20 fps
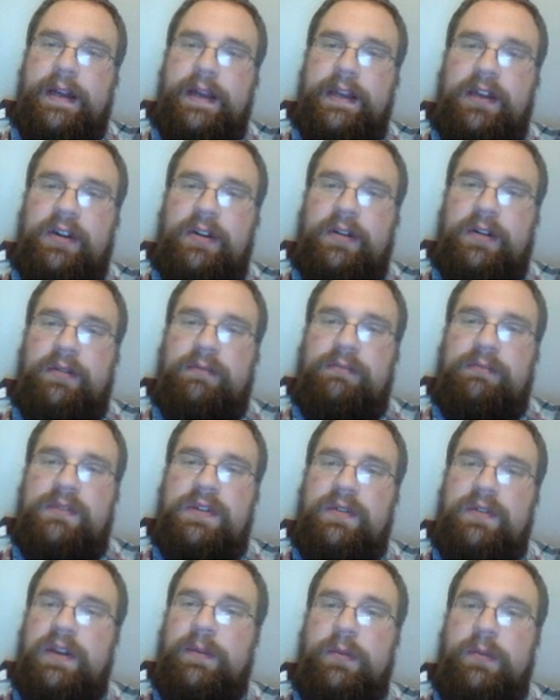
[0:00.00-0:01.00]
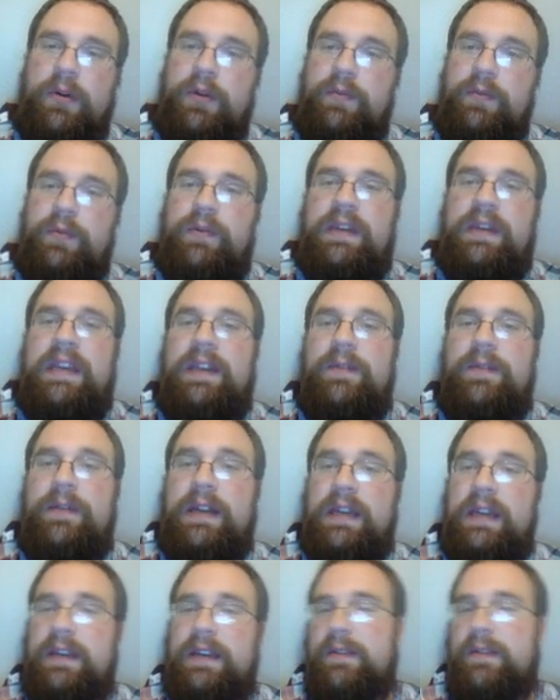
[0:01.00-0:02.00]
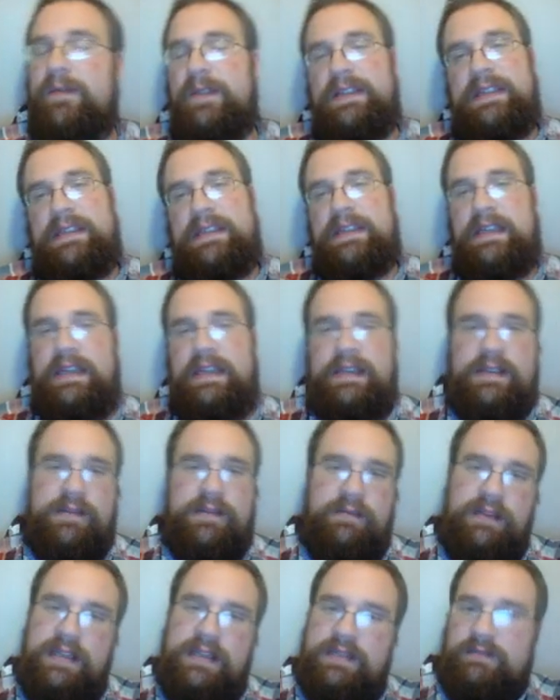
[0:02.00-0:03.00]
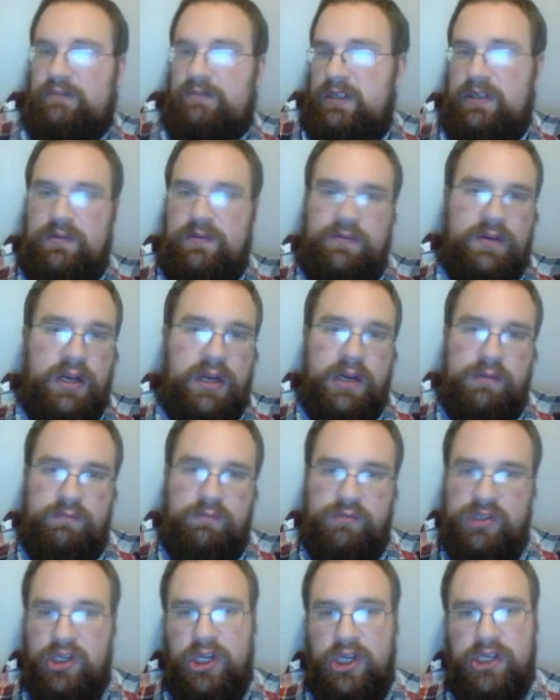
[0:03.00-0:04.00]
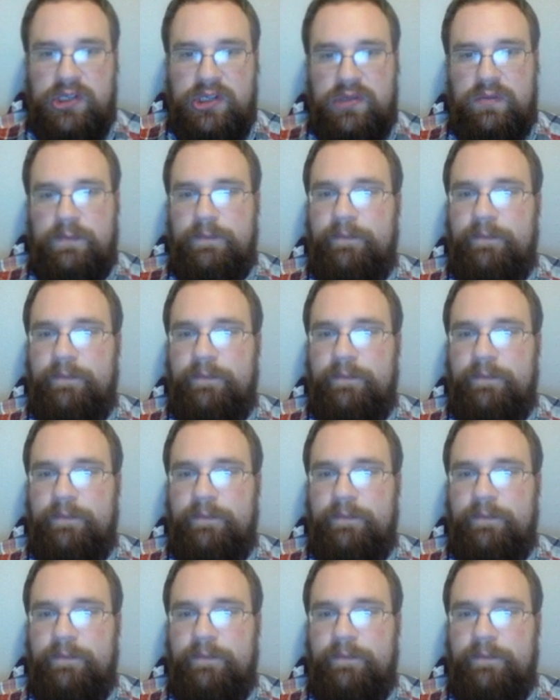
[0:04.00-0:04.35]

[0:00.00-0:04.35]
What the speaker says: you're doing a mortal wound anyway. If it's a 6, it's okay. Nice.